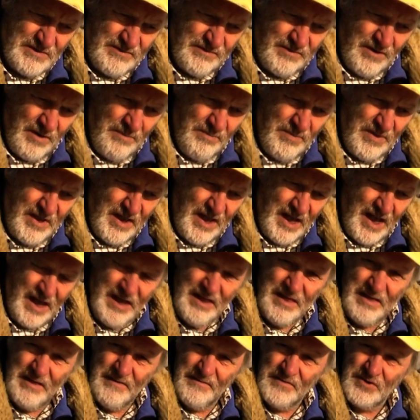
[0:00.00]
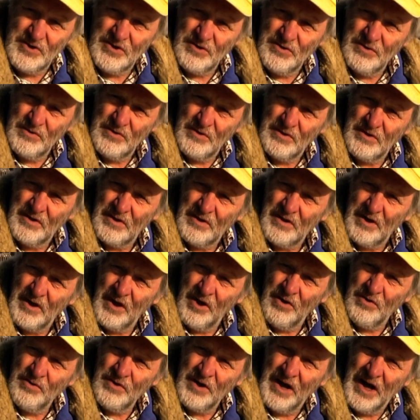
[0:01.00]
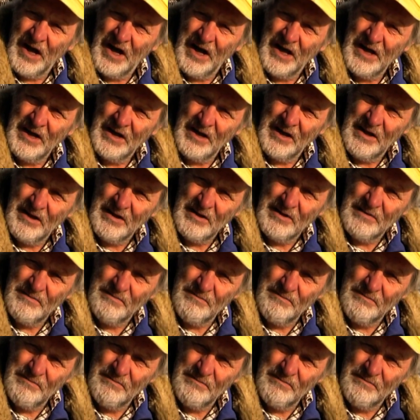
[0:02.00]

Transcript: from the 8th of June 2009